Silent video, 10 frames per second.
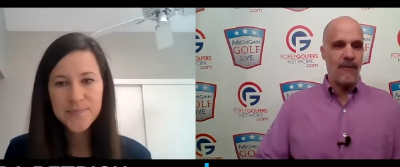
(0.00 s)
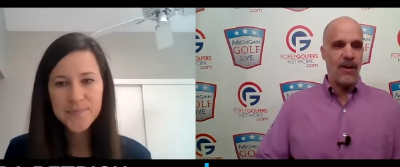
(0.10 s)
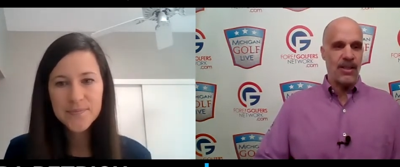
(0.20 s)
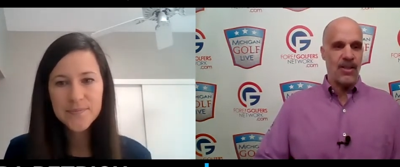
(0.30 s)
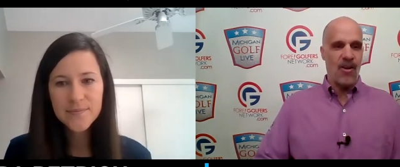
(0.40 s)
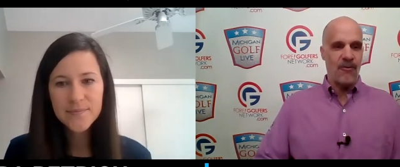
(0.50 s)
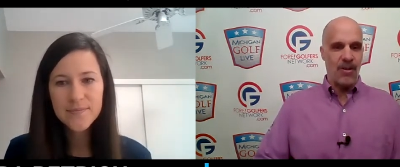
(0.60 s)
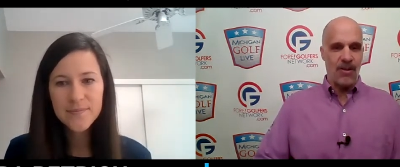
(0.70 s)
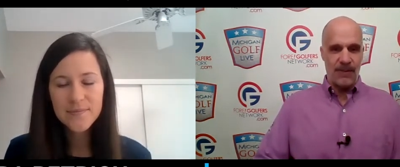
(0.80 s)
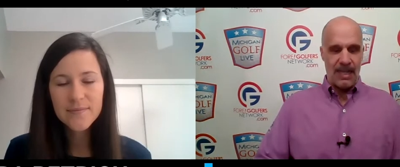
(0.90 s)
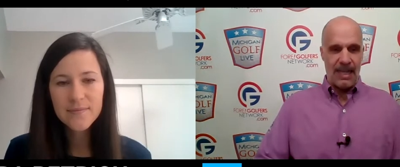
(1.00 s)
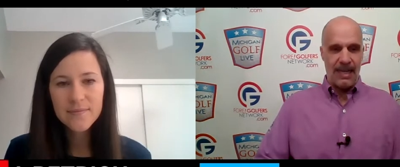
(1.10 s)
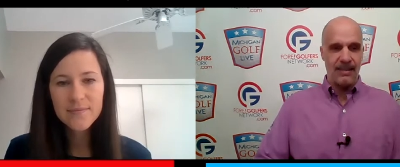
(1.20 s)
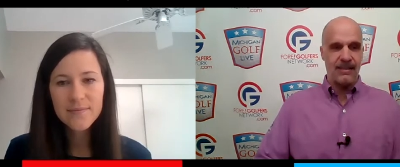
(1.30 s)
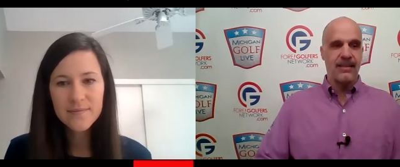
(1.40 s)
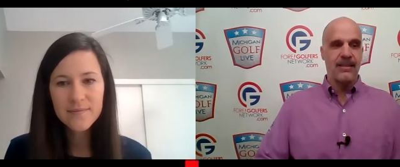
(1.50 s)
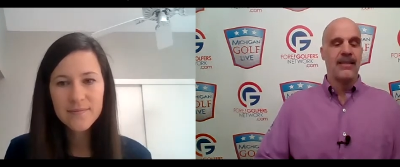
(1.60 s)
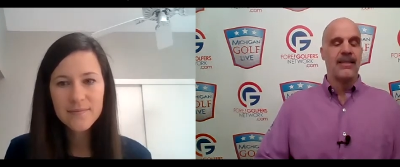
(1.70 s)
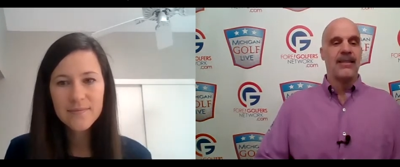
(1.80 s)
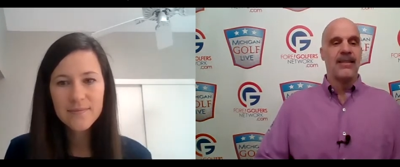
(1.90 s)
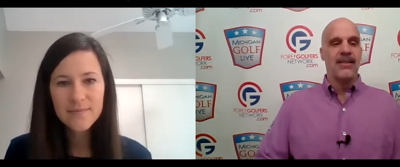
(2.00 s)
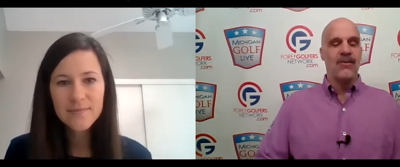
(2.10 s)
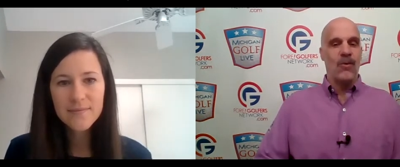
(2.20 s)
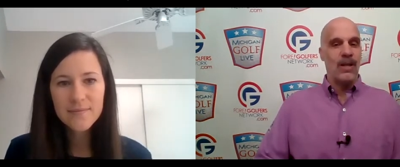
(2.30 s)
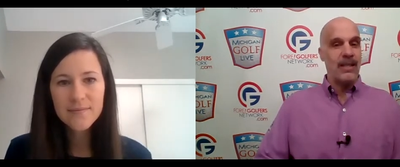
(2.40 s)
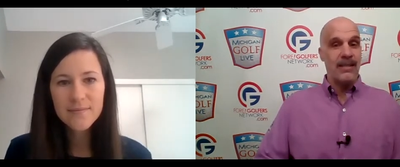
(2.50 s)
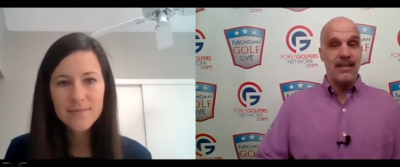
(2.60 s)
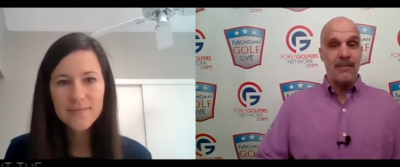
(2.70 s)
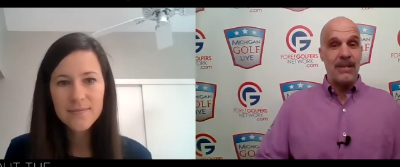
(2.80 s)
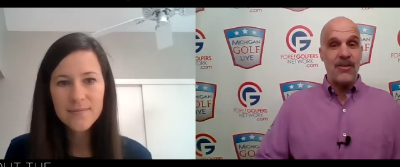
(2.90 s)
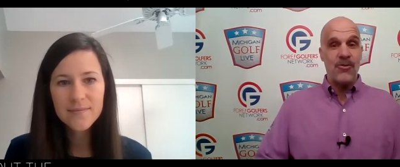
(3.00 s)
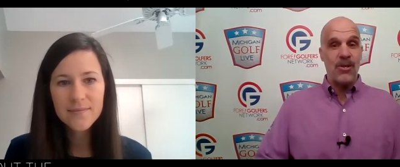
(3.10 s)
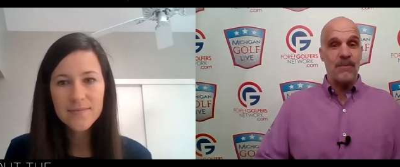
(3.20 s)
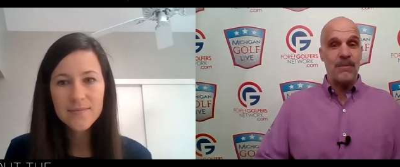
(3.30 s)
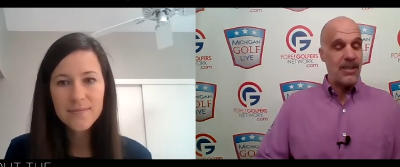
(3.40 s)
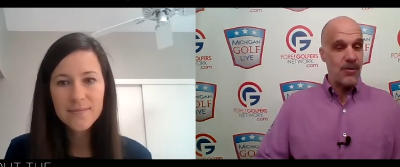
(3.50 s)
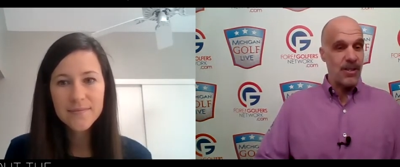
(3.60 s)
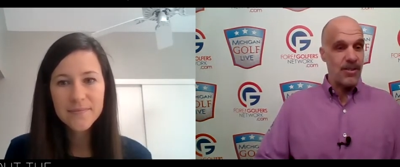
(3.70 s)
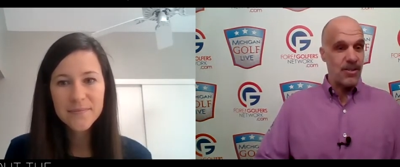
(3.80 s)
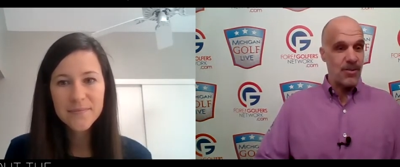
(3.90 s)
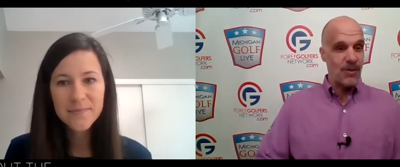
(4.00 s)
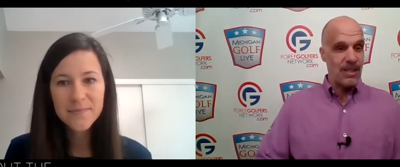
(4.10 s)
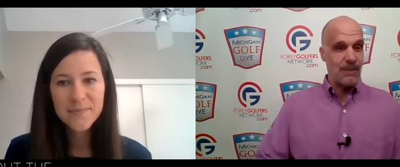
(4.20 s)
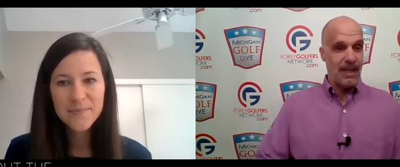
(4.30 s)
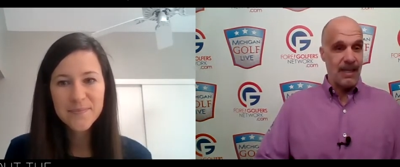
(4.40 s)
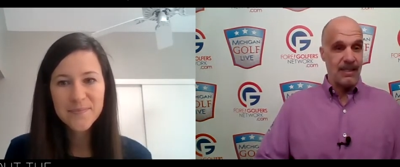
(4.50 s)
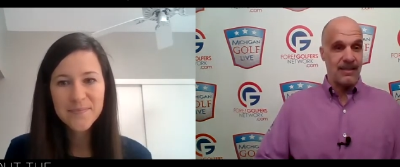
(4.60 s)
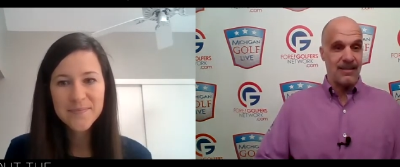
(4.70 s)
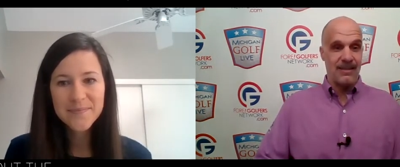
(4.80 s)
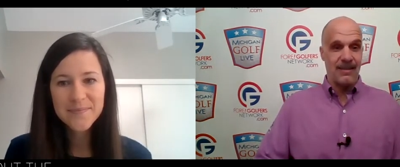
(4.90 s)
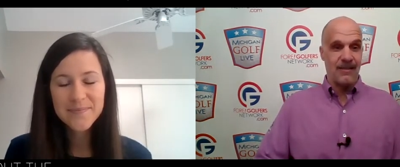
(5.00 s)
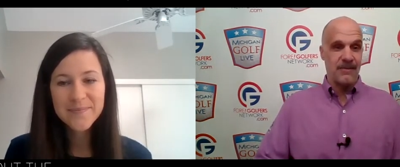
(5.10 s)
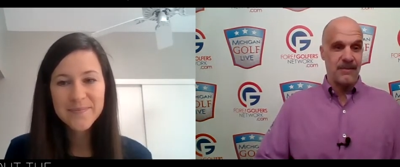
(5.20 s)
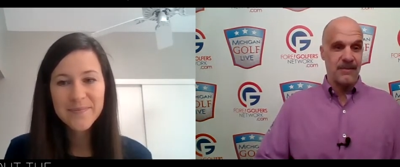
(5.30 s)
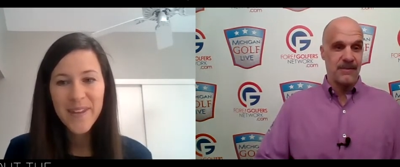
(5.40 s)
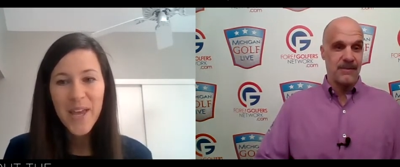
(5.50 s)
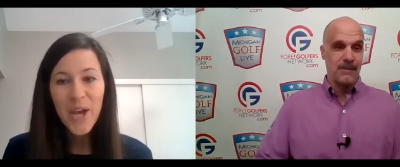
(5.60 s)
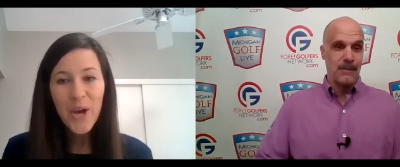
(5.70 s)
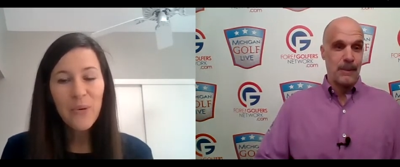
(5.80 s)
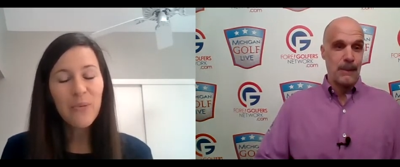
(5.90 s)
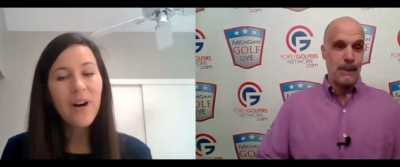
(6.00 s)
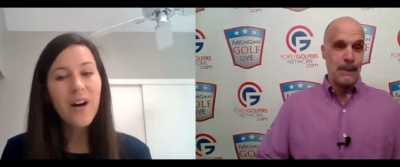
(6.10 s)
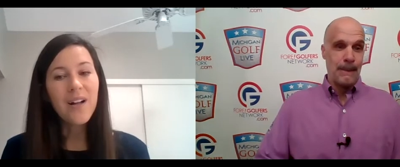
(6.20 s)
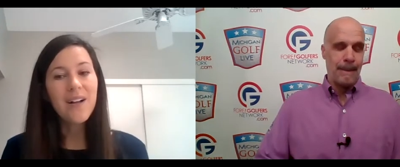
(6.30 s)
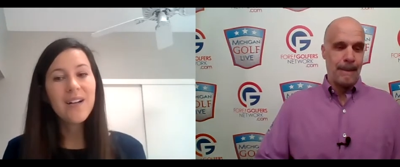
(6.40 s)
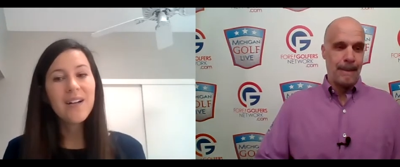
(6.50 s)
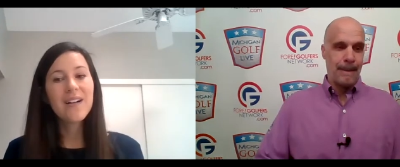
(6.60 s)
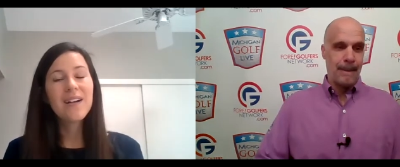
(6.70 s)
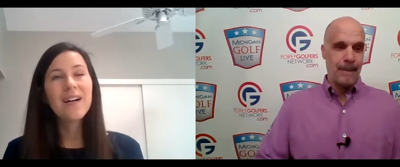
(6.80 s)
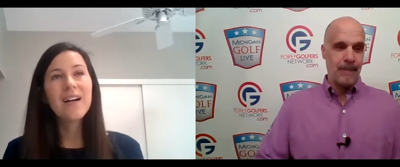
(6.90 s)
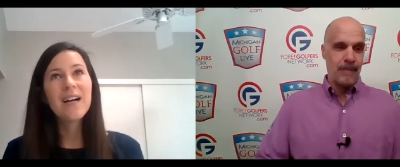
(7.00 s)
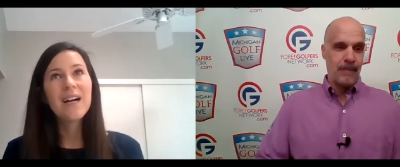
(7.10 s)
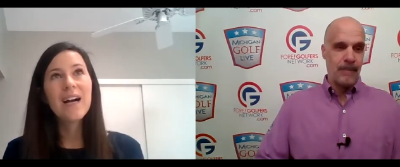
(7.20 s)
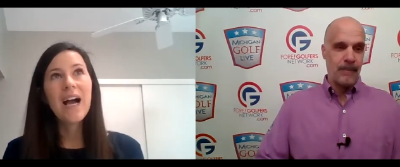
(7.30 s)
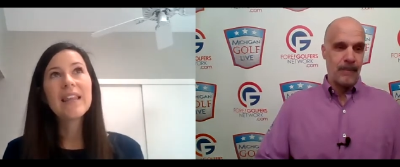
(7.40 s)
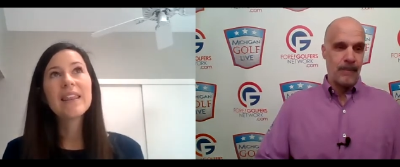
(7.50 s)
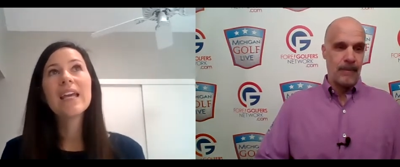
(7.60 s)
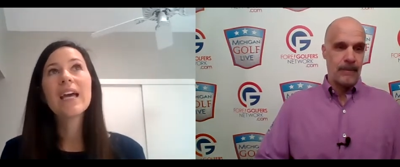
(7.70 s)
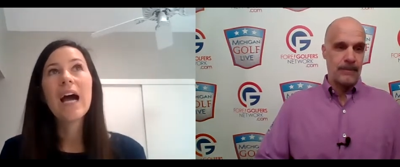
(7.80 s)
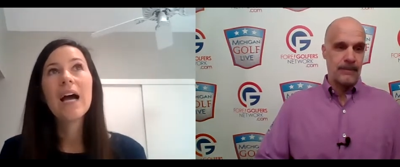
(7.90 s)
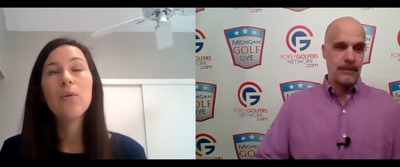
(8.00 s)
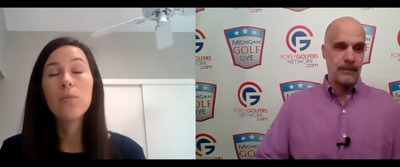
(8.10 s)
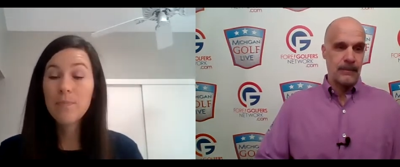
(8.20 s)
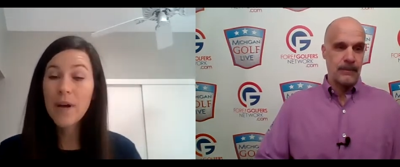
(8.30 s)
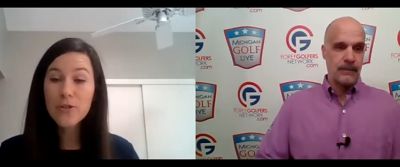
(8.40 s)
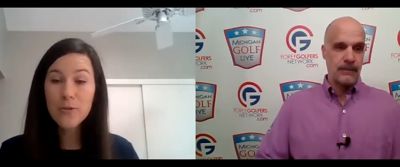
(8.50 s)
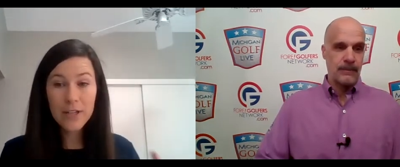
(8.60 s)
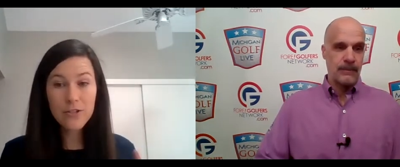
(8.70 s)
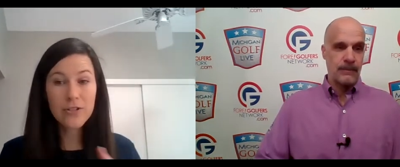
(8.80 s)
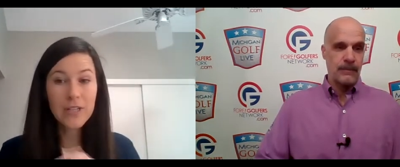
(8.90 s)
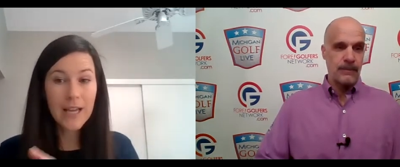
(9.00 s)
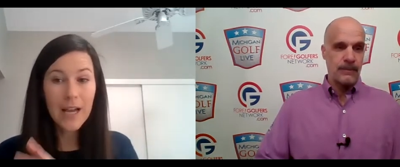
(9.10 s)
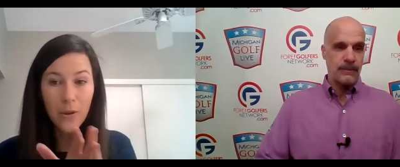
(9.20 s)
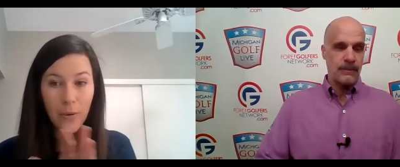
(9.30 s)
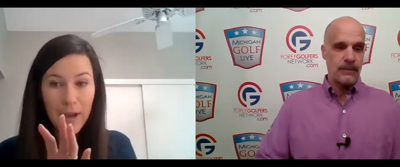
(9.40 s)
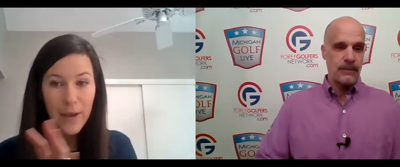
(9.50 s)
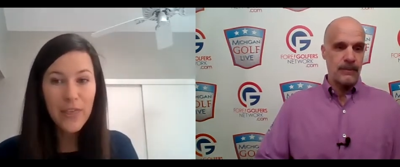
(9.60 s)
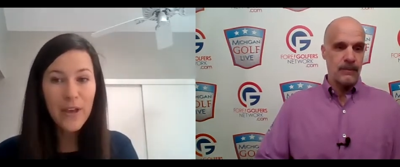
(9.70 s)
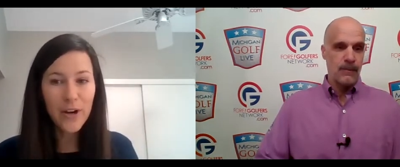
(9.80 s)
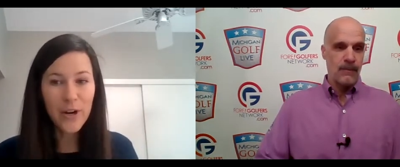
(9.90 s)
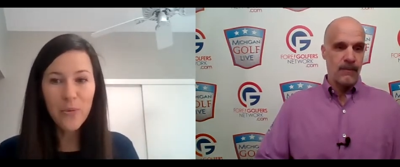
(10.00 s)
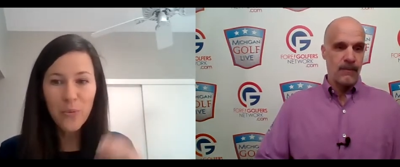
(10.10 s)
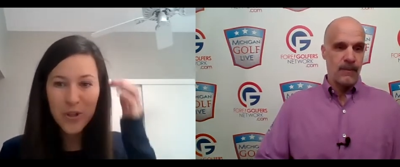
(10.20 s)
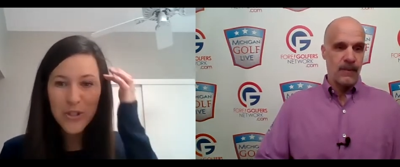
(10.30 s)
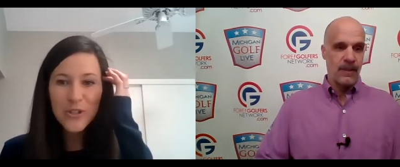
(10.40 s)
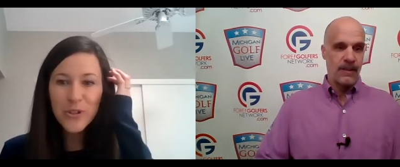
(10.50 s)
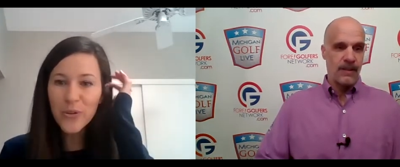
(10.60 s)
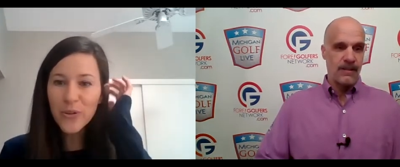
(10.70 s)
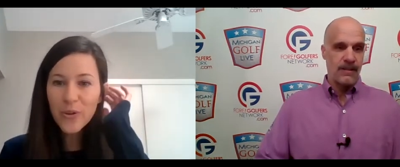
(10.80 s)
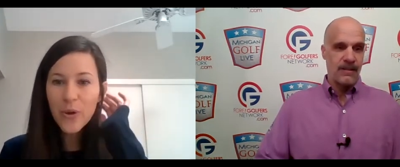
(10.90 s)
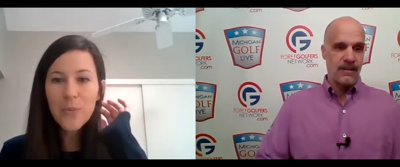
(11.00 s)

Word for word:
Speaker 1: far the golf ball flies, what is the Petra Petrich response?
Speaker 2: Well, I think I, Petra Petrich and Callaway, I think are, we're still